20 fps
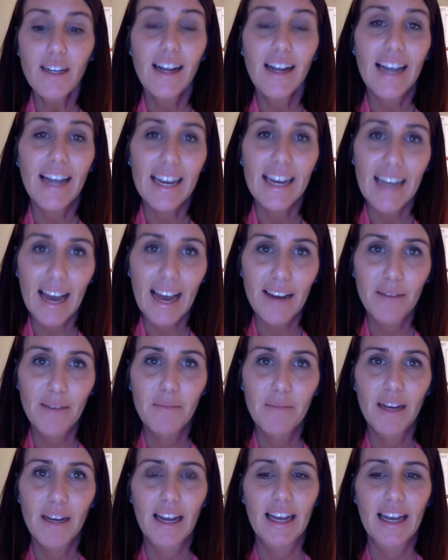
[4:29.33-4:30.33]
and
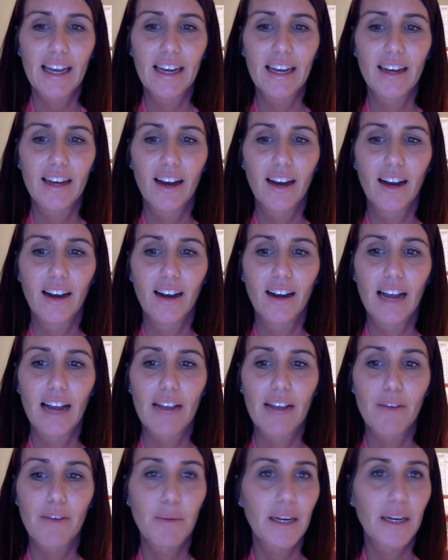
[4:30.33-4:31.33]
Adam and
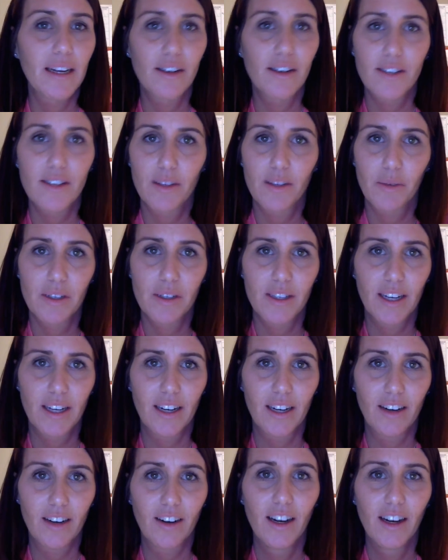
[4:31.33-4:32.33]
everybody else that was
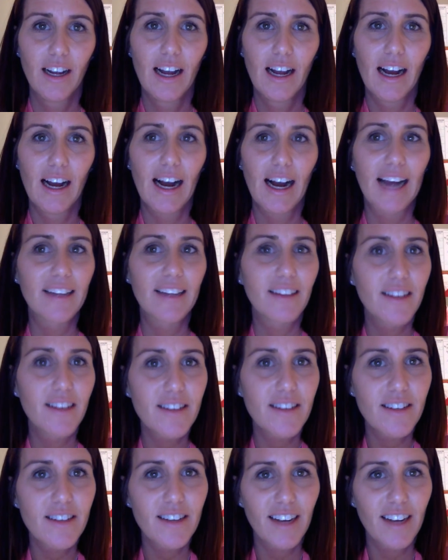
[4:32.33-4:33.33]
there. I
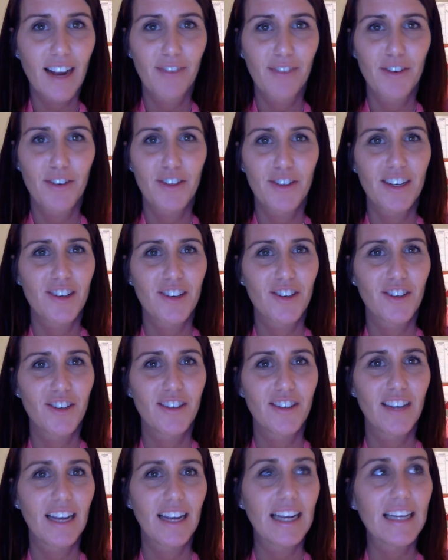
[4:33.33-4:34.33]
listened to
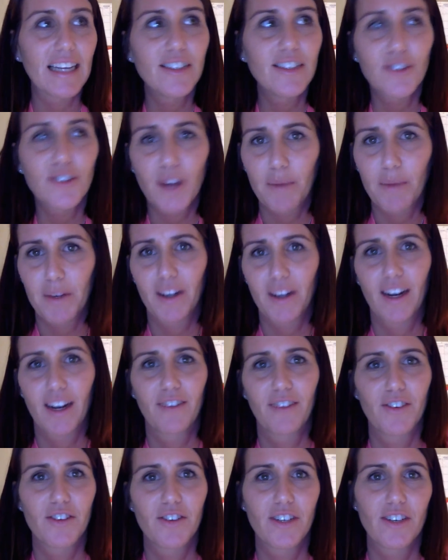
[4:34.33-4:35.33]
conversations. I eavesdropped on
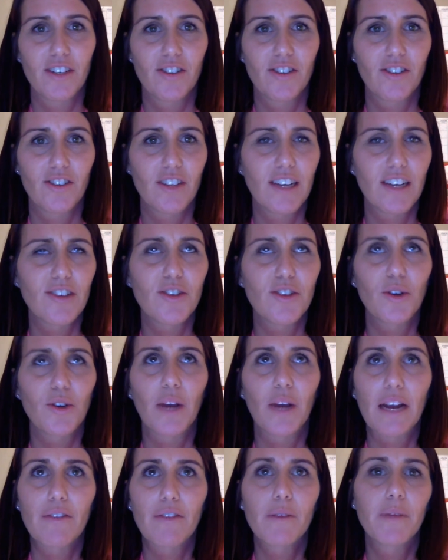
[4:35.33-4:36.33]
conversations. I
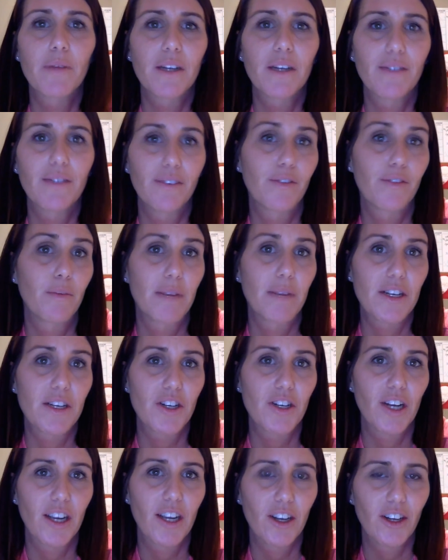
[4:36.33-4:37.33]
stole every bit of
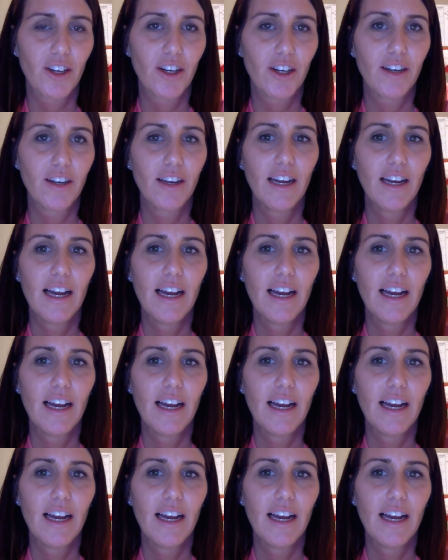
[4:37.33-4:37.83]
information I could.